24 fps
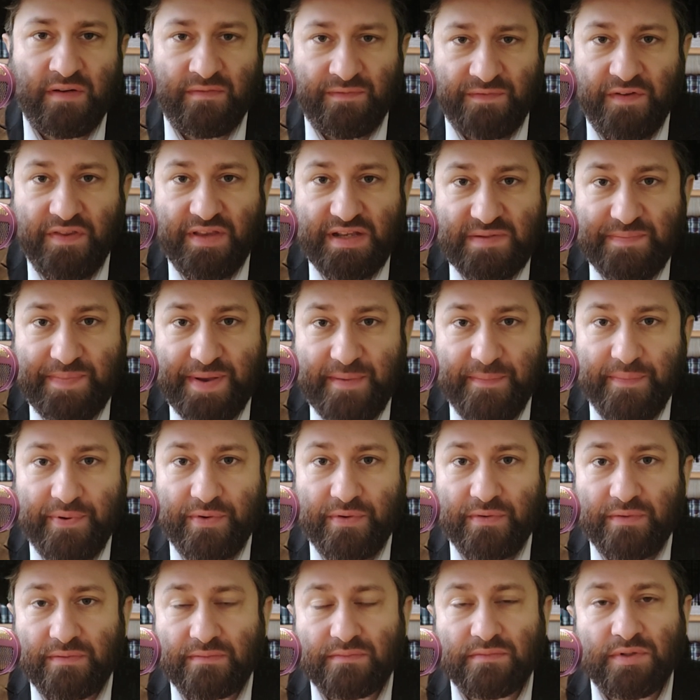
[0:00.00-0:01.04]
For these
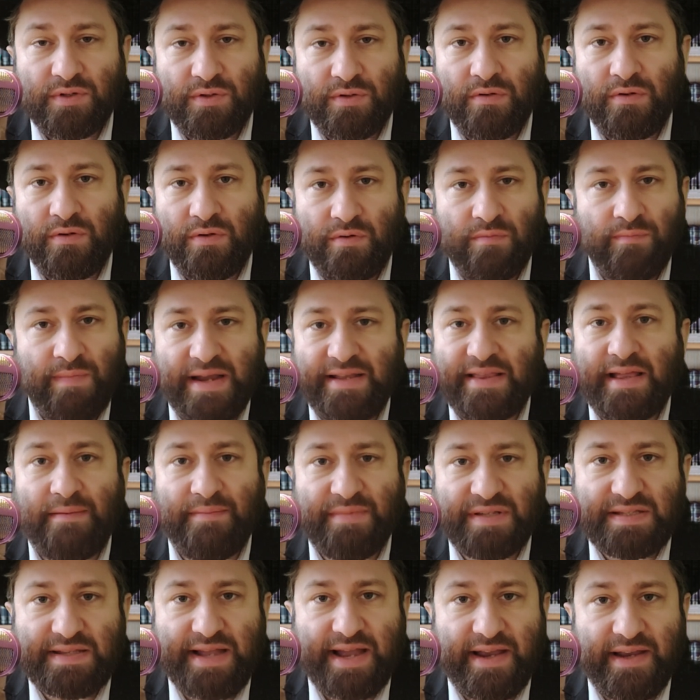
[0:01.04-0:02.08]
people who make that
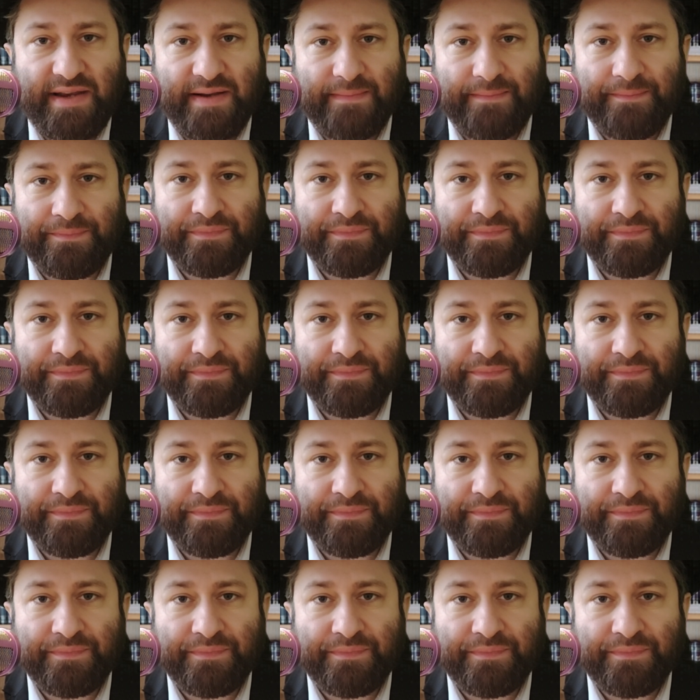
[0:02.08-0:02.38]
mistake,